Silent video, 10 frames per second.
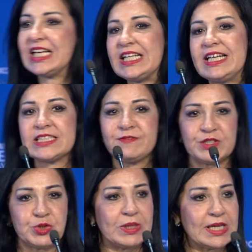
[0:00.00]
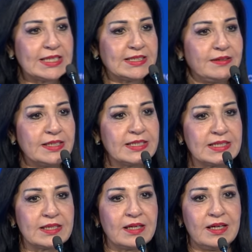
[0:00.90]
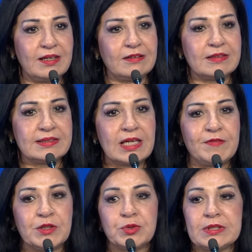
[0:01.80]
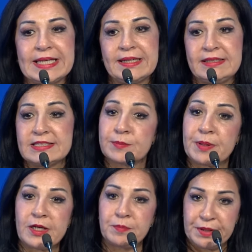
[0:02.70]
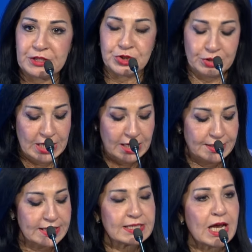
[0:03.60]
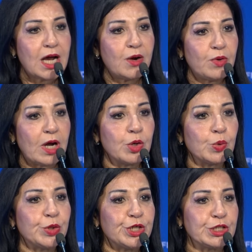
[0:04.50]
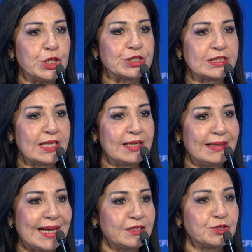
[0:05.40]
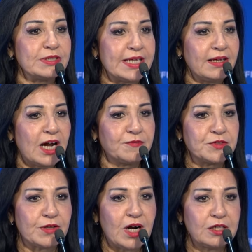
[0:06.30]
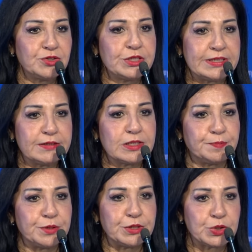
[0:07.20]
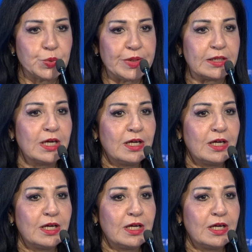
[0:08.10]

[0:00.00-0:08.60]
Let's visualize this Salvador Dali-inspired picture. This is how our world looks like today after 100 years pursuing